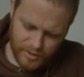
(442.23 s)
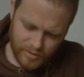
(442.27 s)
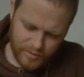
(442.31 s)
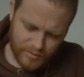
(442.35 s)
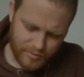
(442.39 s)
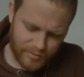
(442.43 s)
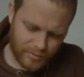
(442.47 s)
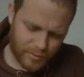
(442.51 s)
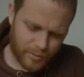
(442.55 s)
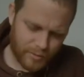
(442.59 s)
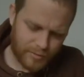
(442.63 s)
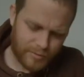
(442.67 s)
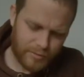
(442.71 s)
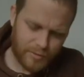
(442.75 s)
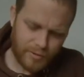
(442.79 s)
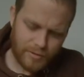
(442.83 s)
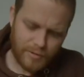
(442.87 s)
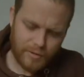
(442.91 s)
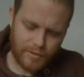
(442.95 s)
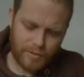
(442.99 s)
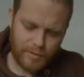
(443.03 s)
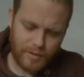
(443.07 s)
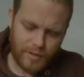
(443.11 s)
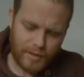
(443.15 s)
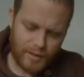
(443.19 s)
in the forefoot
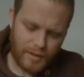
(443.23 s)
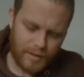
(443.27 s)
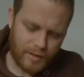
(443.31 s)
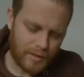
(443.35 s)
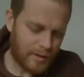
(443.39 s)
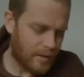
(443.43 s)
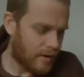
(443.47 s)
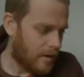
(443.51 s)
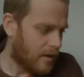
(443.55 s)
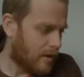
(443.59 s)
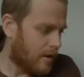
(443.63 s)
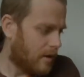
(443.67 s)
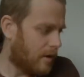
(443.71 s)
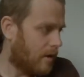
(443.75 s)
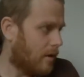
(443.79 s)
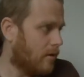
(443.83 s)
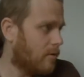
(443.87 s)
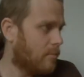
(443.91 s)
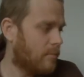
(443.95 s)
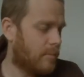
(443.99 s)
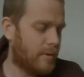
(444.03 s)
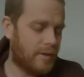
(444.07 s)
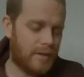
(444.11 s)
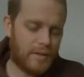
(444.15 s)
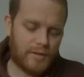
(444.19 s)
than the
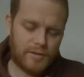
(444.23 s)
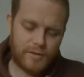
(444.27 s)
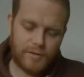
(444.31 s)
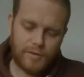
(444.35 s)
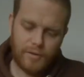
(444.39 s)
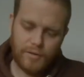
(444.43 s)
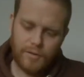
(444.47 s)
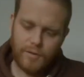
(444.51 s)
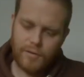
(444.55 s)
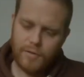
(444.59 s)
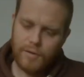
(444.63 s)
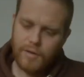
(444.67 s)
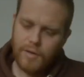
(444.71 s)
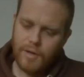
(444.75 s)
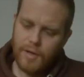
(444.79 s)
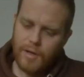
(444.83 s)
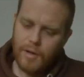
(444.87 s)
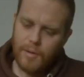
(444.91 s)
Lone Peaks do,